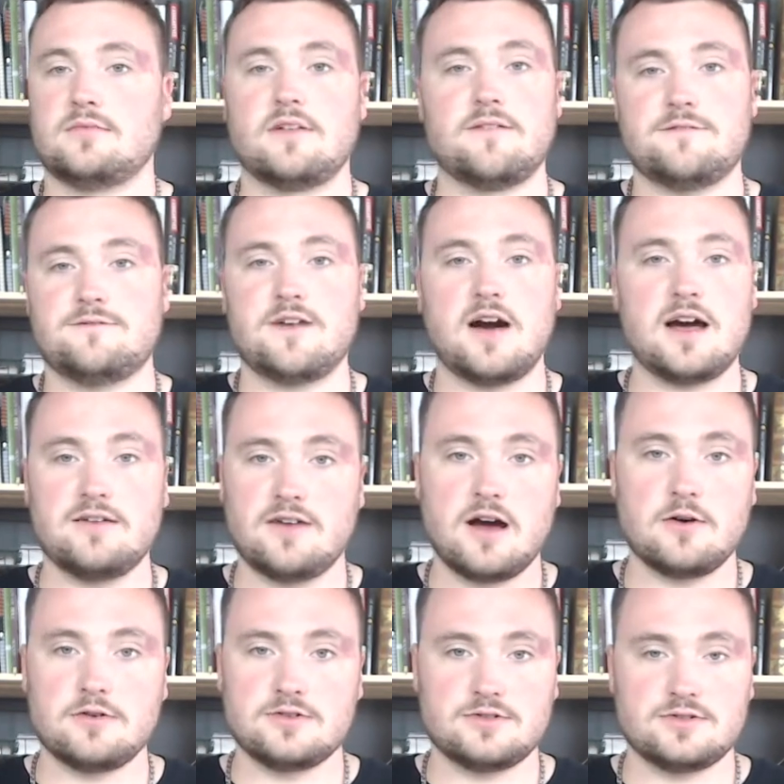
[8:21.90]
5
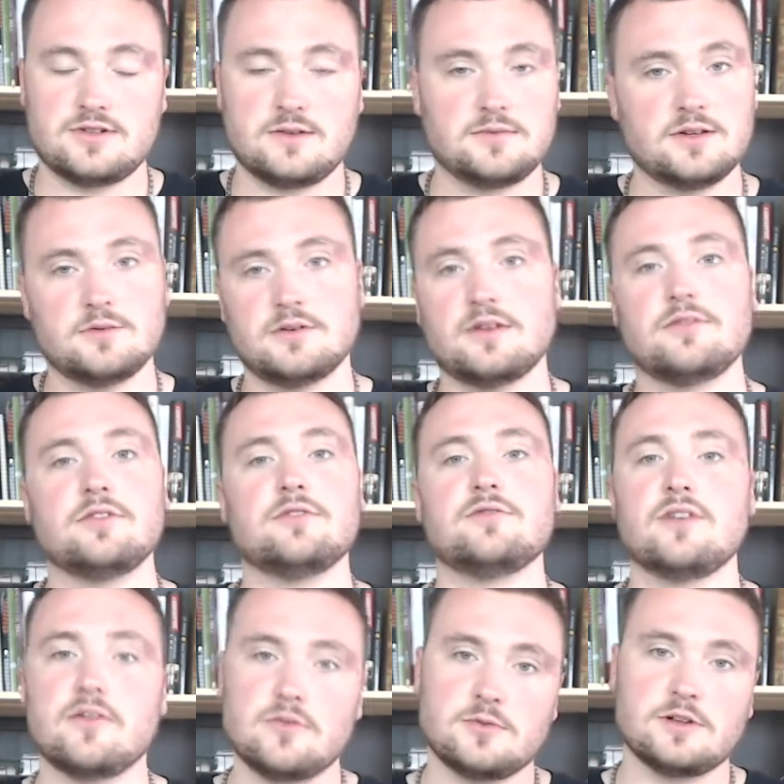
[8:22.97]
hours or something whenever you've
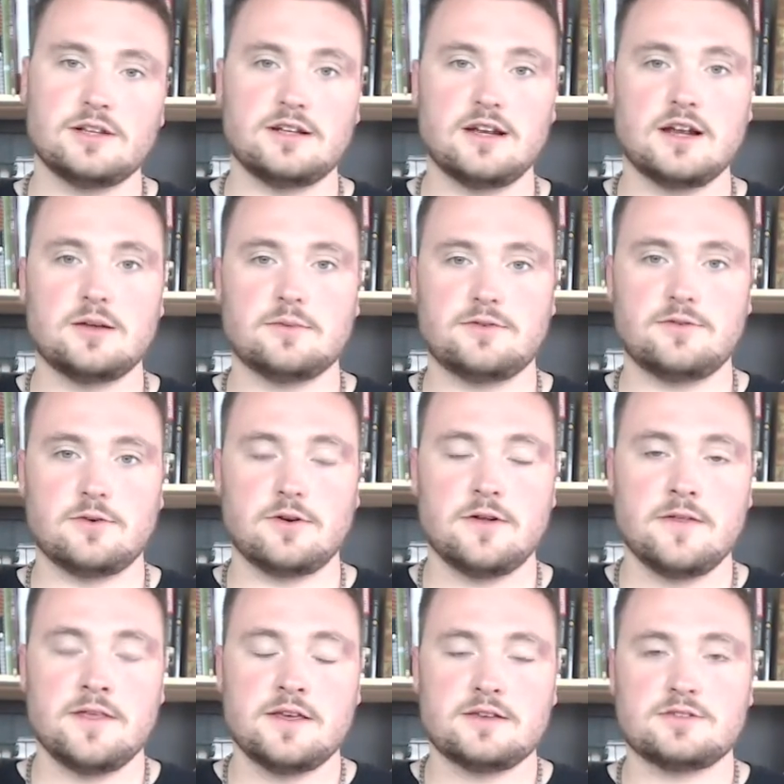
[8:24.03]
never really done it before.
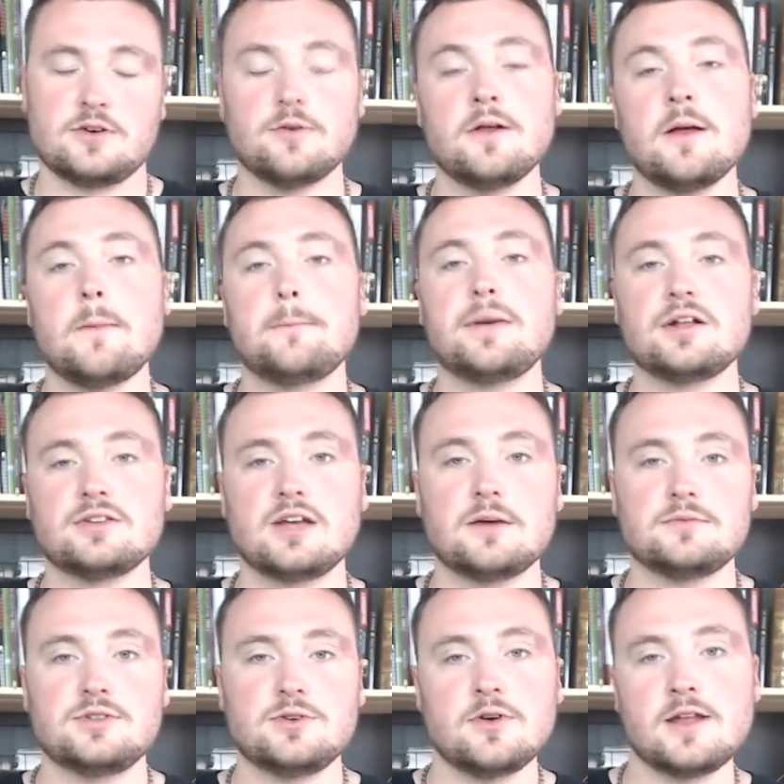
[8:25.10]
So build up
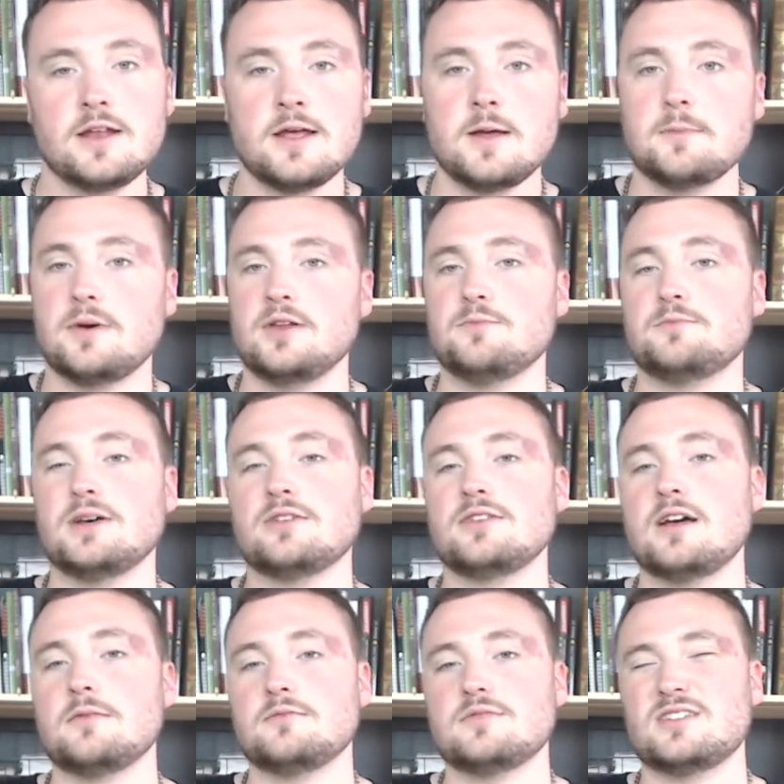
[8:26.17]
to it,
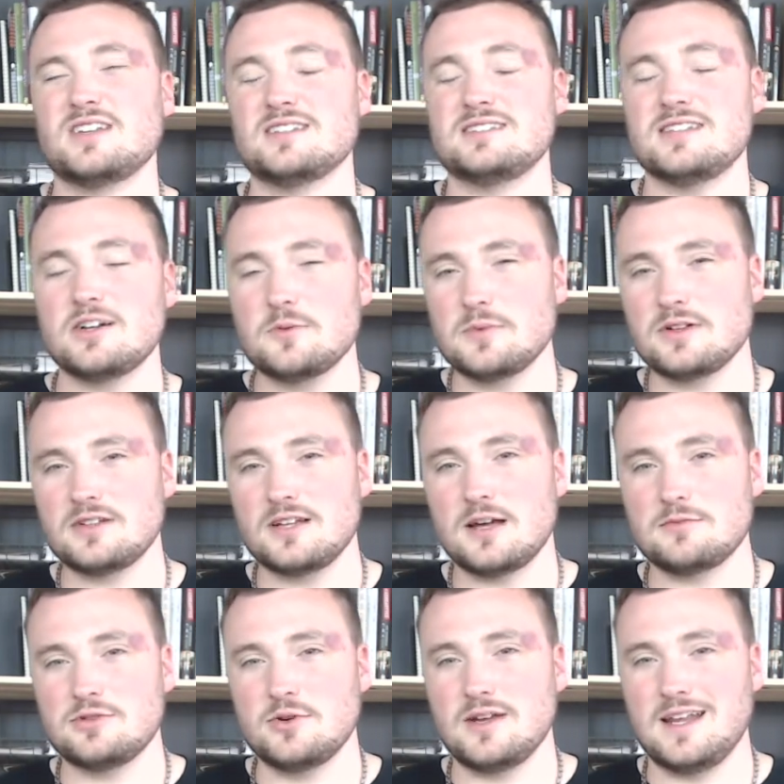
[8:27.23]
but consider building up
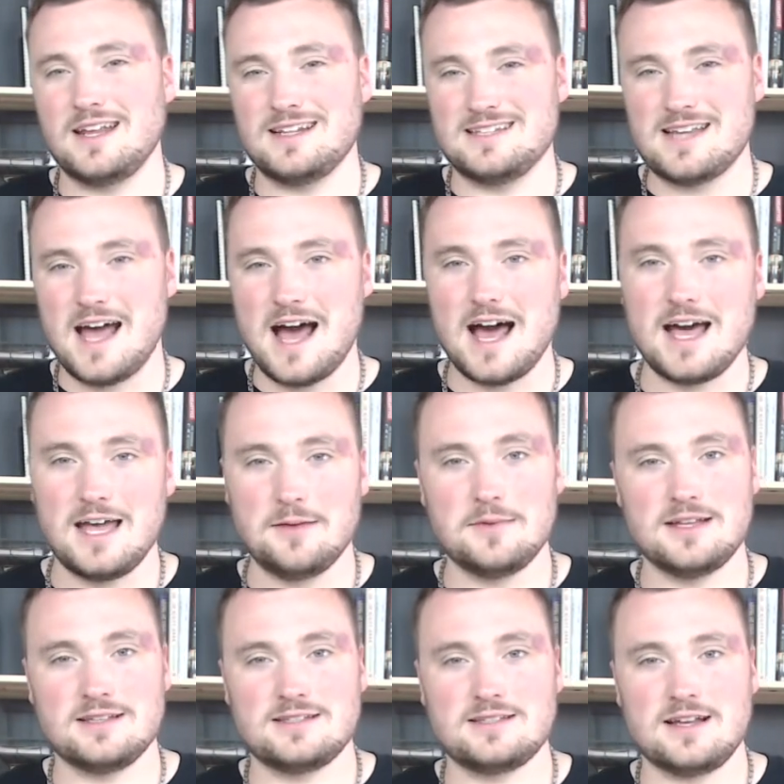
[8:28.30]
to it in time
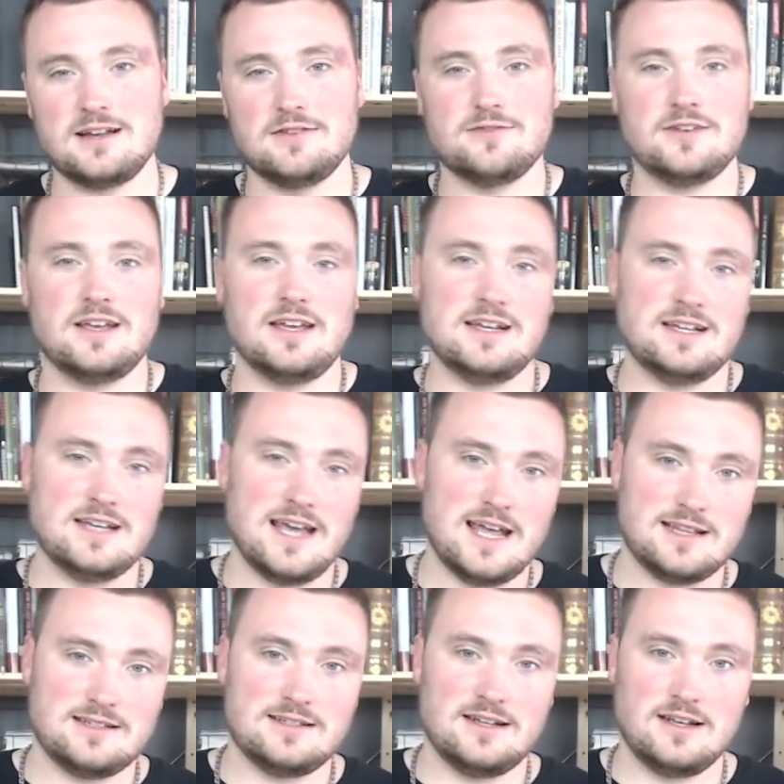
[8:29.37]
instead of
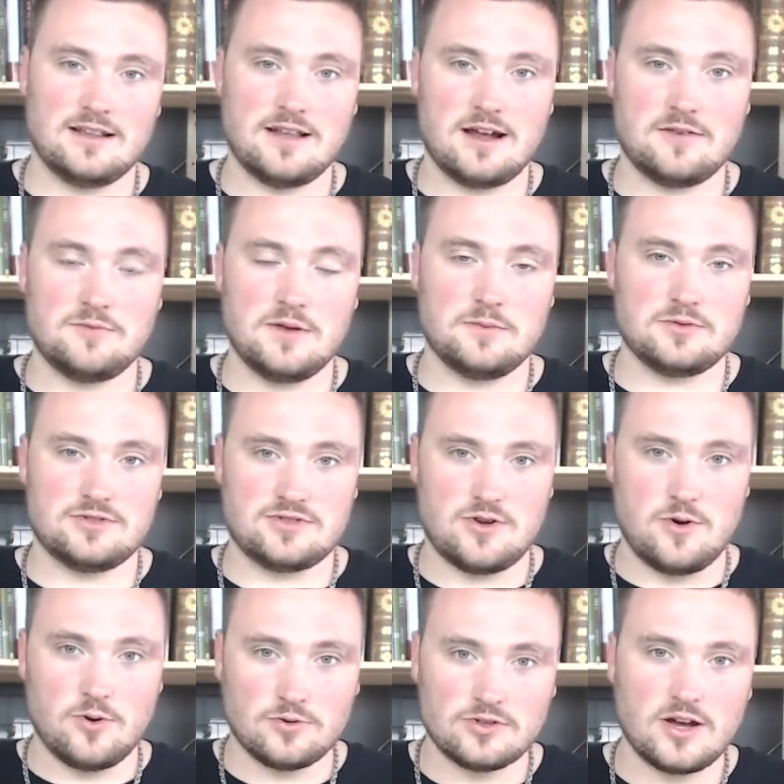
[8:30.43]
intensity. A lot of people just
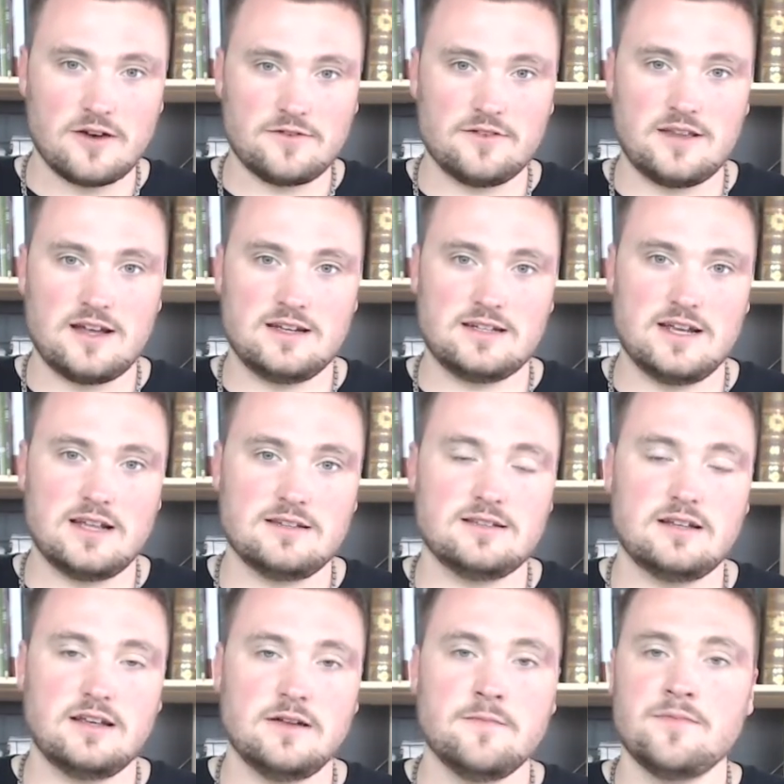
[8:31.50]
hold off on that
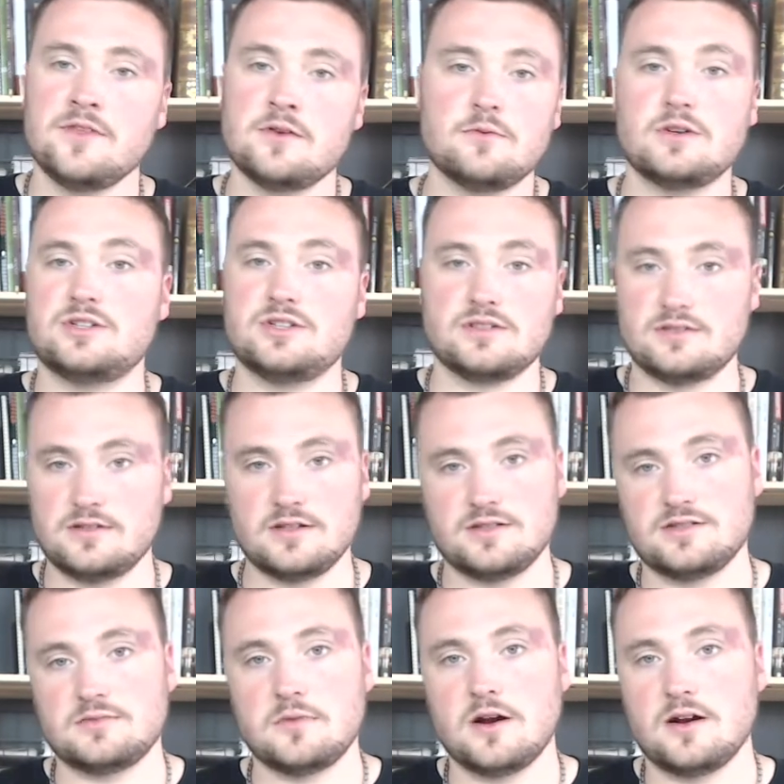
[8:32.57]
intensity, which is
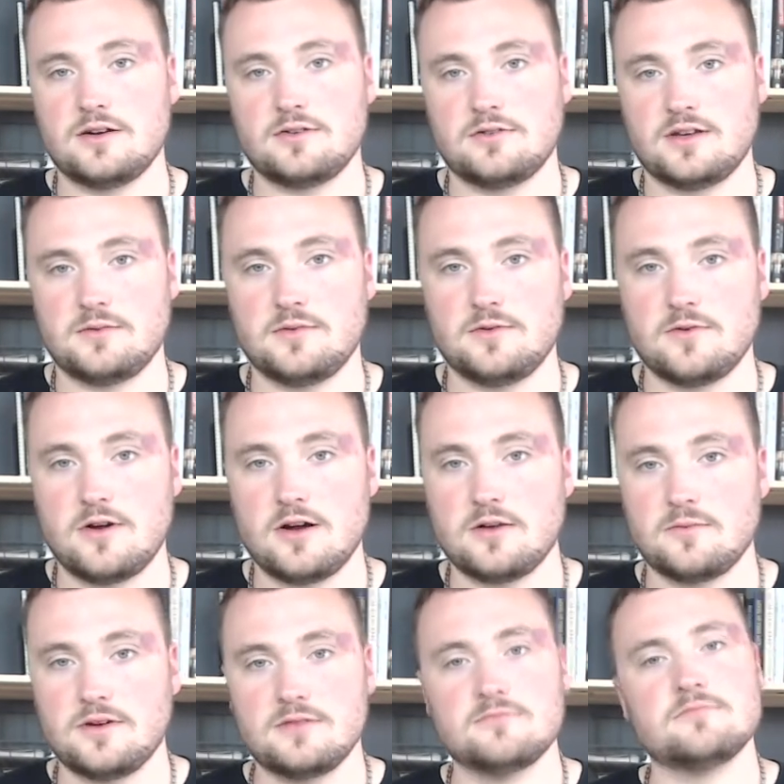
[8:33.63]
smart, don't get me wrong,
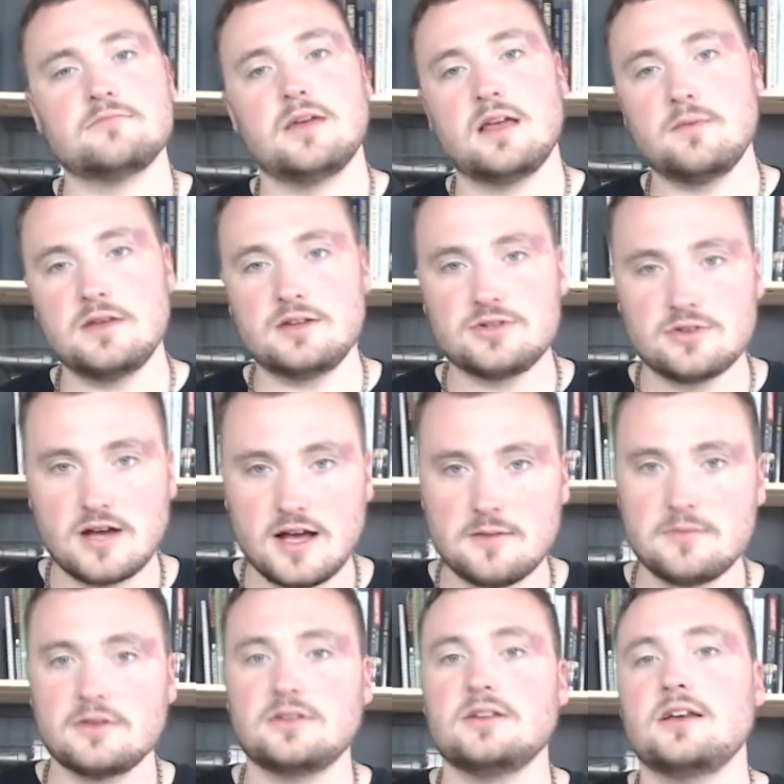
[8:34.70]
but maybe try
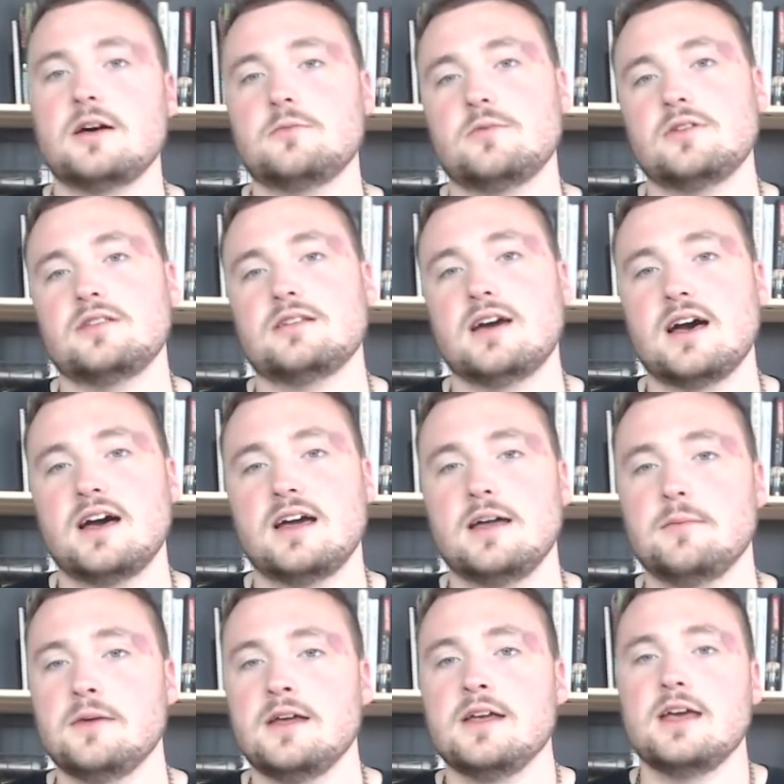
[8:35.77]
building up with
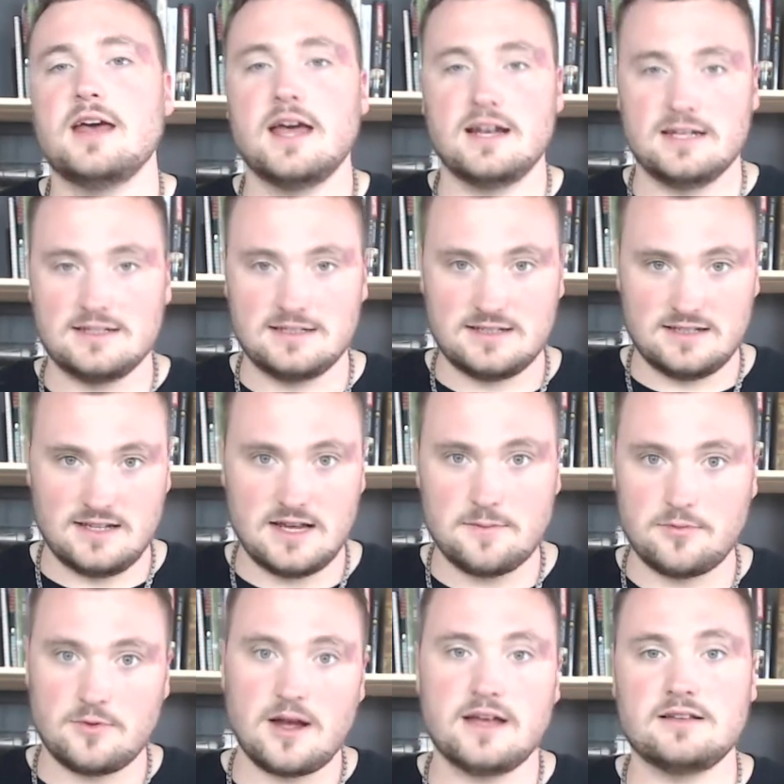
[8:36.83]
time and skip
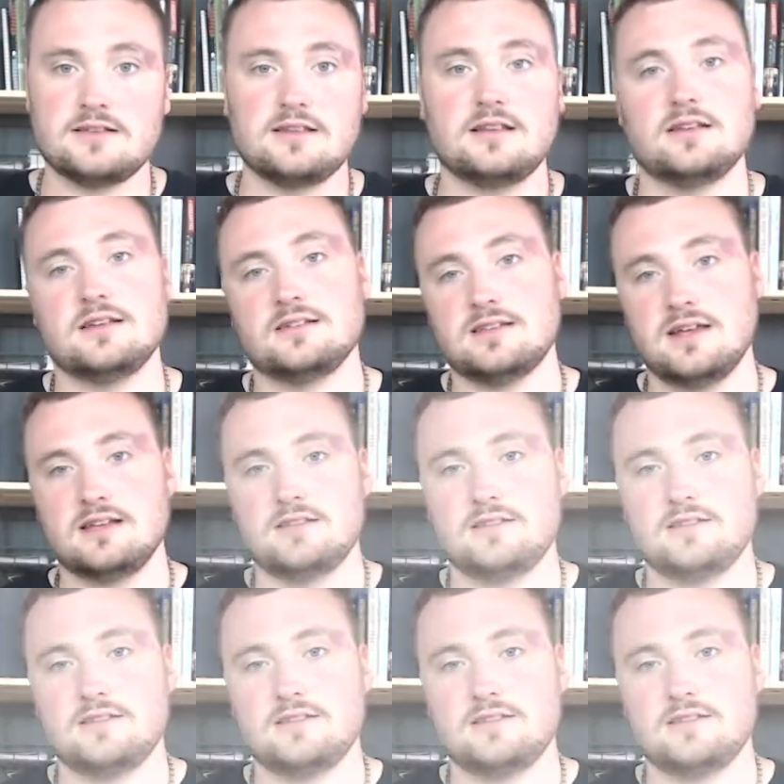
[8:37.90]
right to the intense